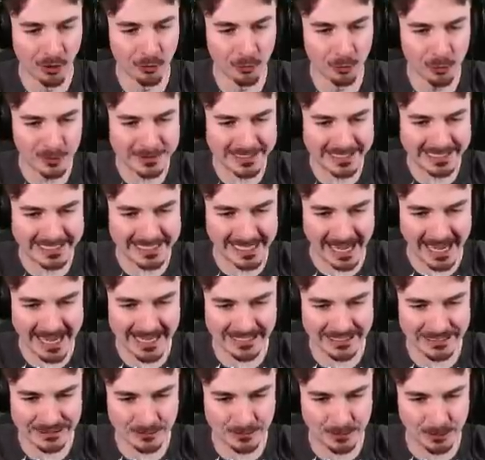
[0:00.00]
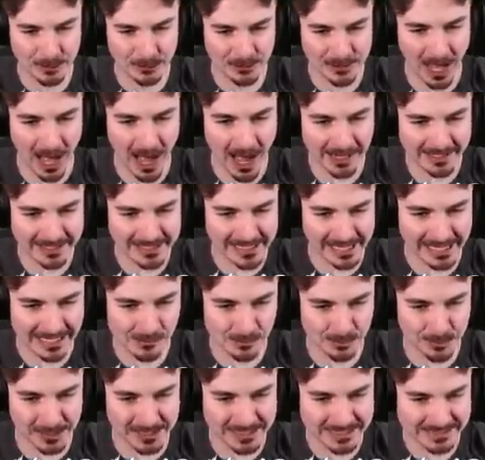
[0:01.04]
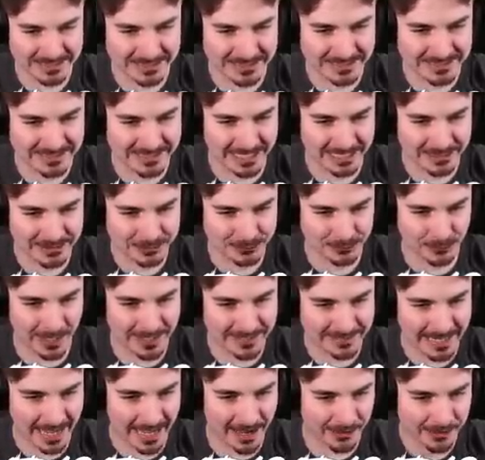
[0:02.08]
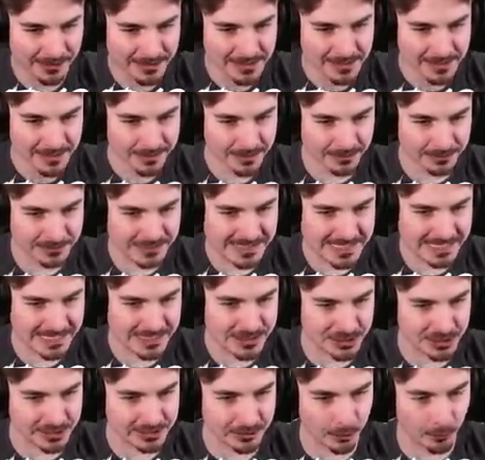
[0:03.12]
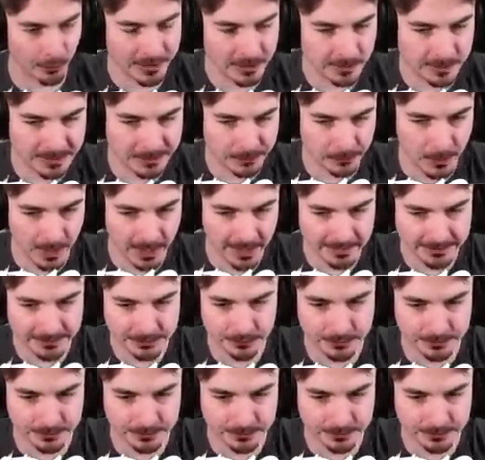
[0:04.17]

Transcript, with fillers: Pookie in his Bugatti in P6 right now. There's DJ going a bit wide.